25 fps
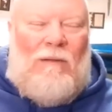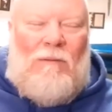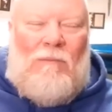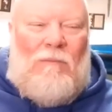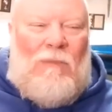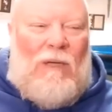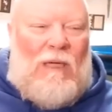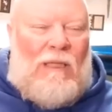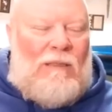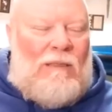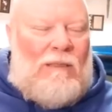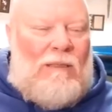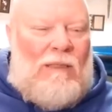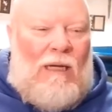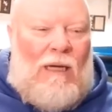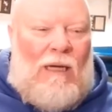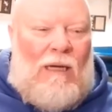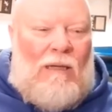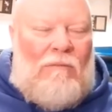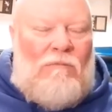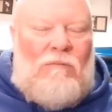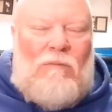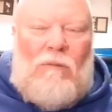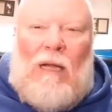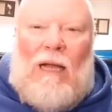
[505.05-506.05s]
but
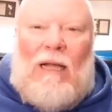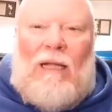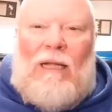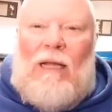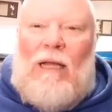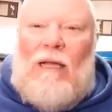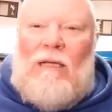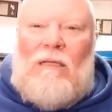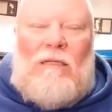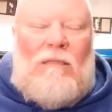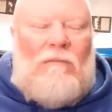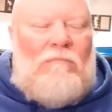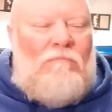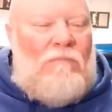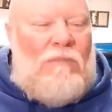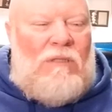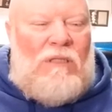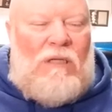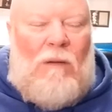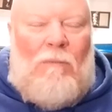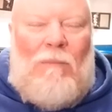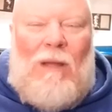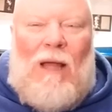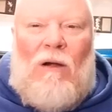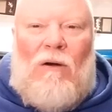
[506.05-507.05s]
uh, I guess
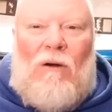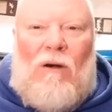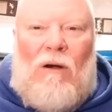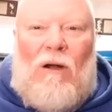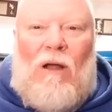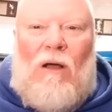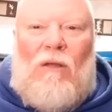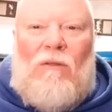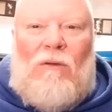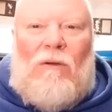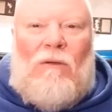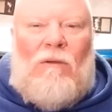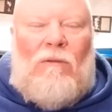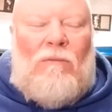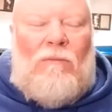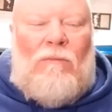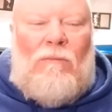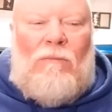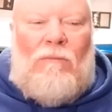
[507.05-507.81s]
somehow or another,